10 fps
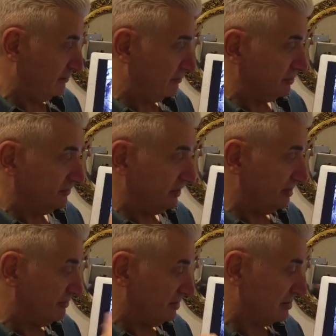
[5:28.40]
wood
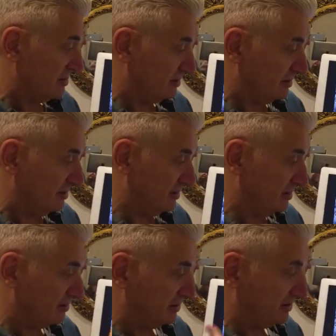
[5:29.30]
beams
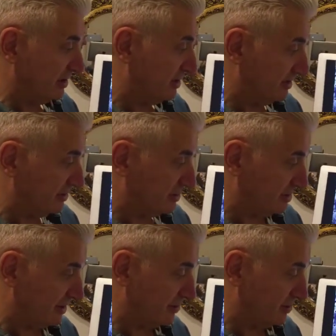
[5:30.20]
sustaining the
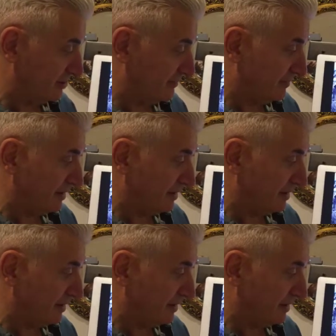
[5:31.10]
structure.